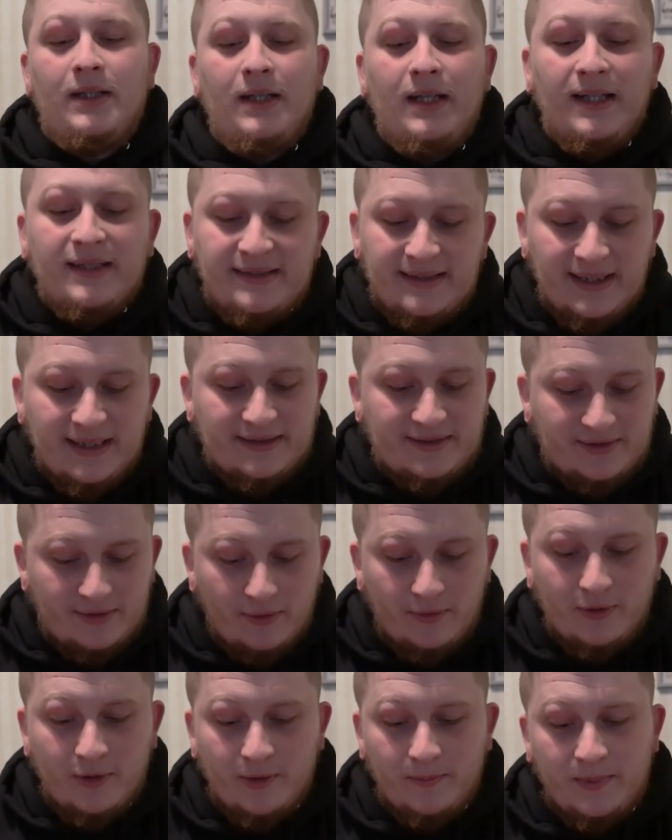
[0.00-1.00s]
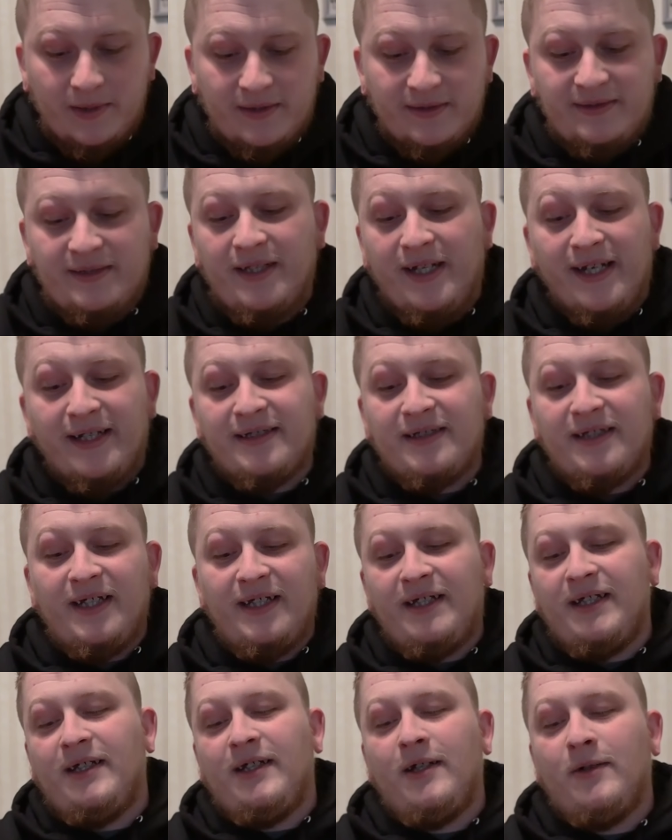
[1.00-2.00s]
I see that's so good, because the next
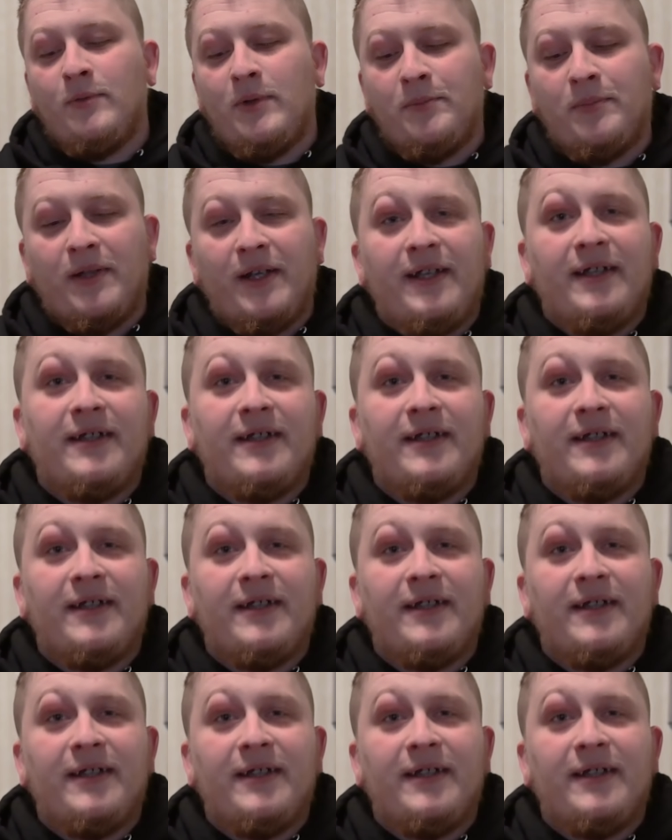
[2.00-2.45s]
link in here we play